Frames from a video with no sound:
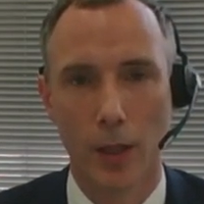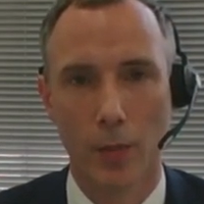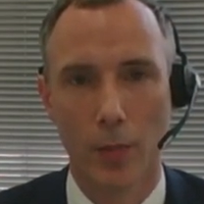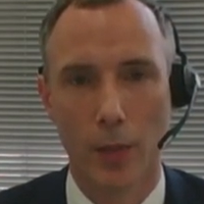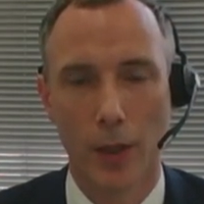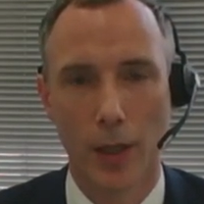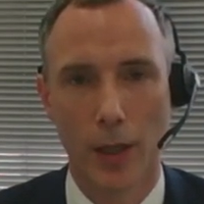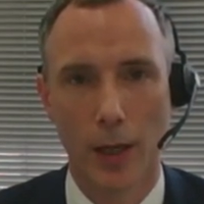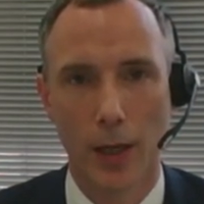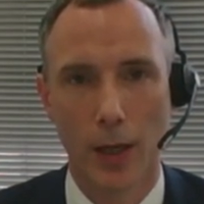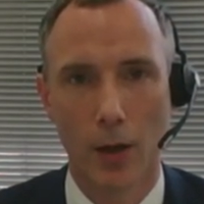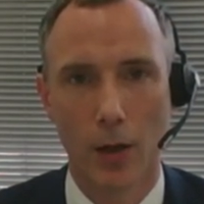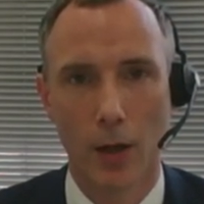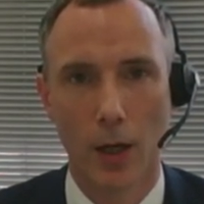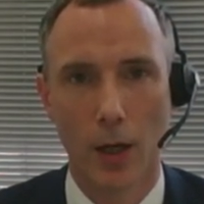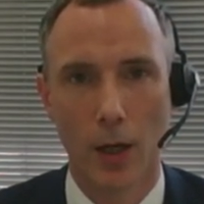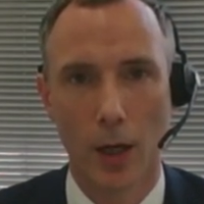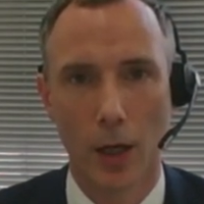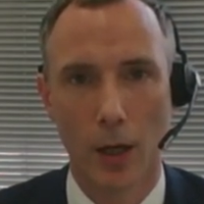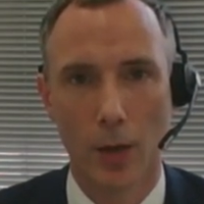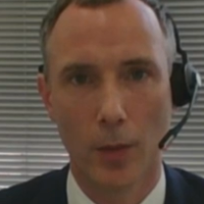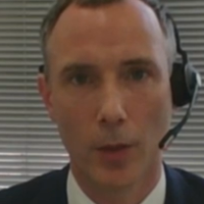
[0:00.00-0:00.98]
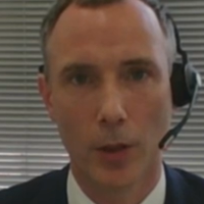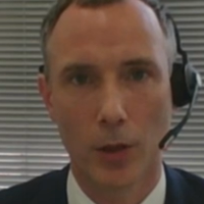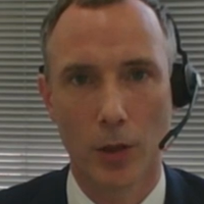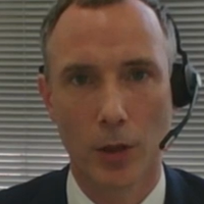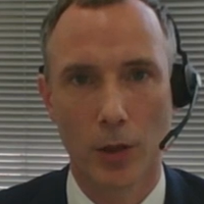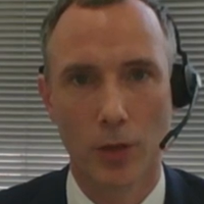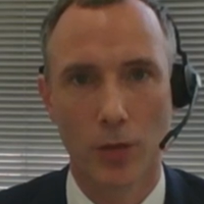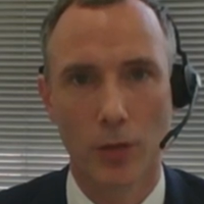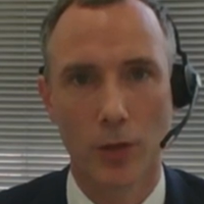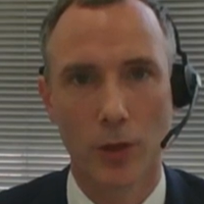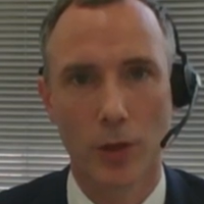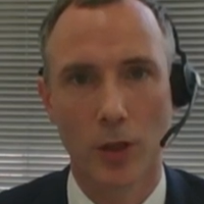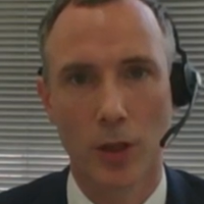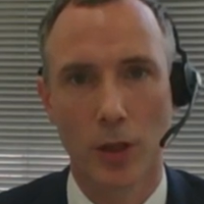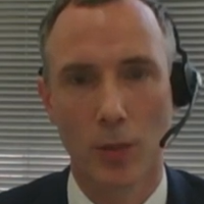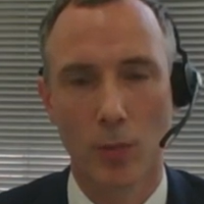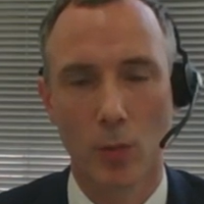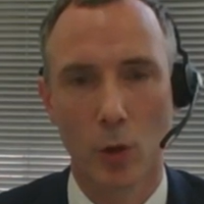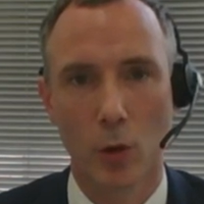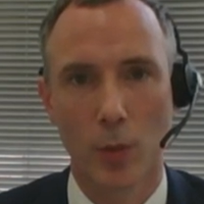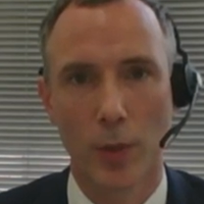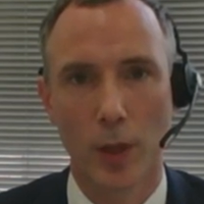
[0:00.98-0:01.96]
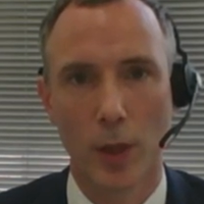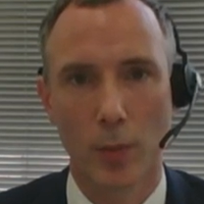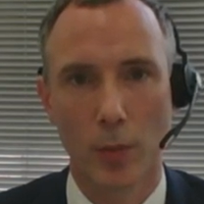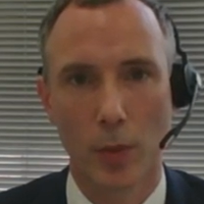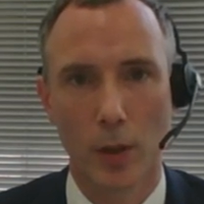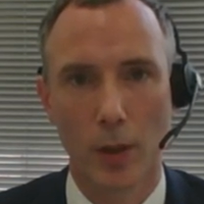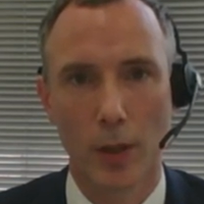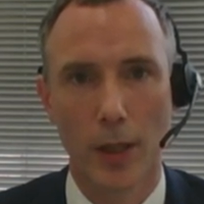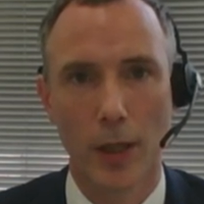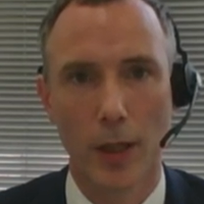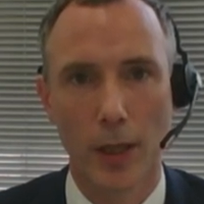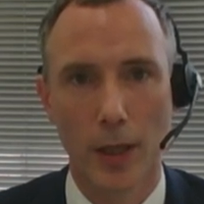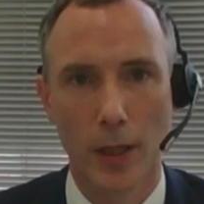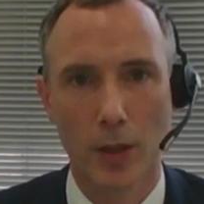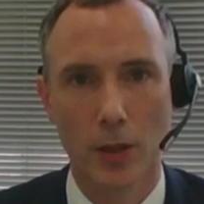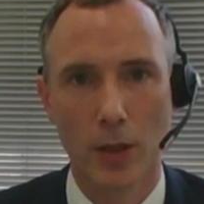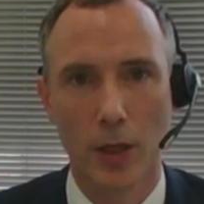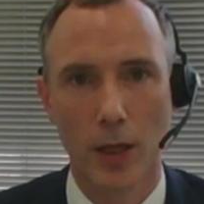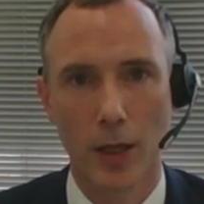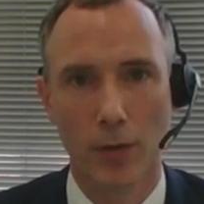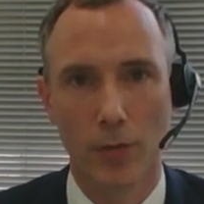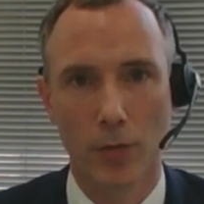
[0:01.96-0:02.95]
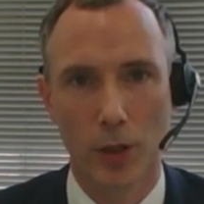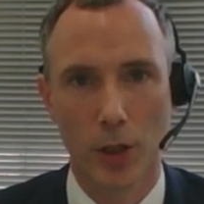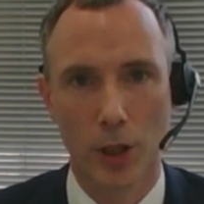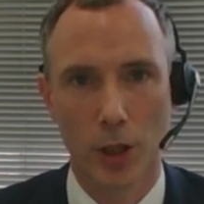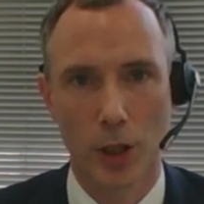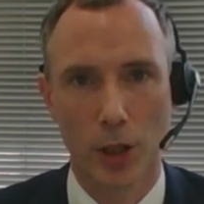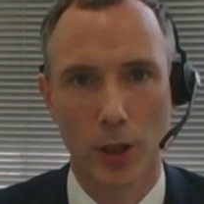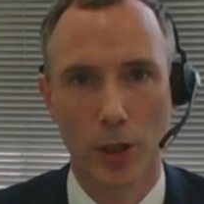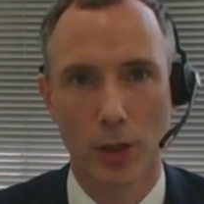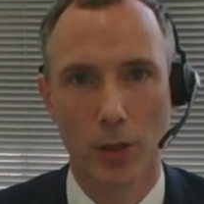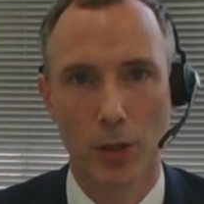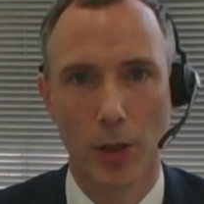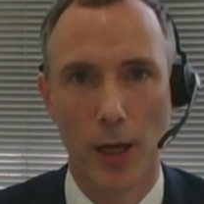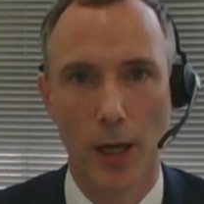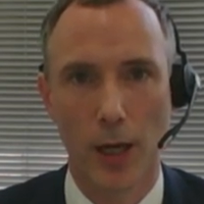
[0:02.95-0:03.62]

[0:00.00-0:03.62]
but now ARM is convincing more people it is leveraged into